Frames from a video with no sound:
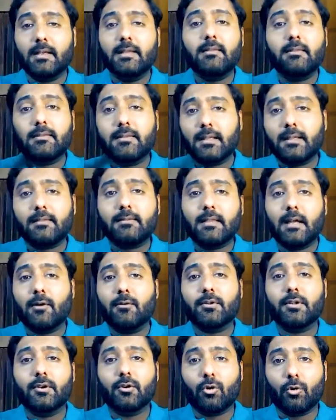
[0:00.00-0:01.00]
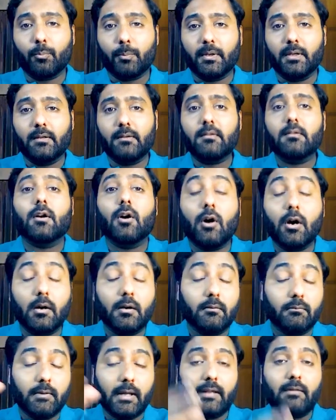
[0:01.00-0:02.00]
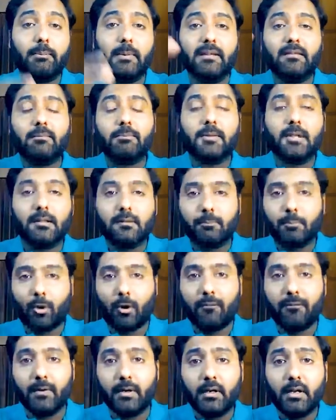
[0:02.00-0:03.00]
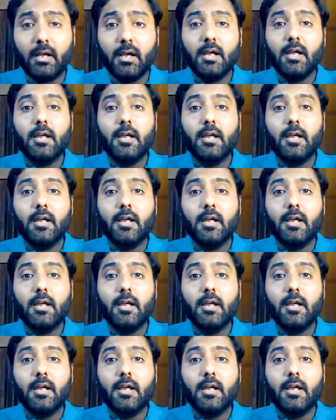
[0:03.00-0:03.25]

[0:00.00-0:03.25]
is 6,000 rupees, or expense plus profit.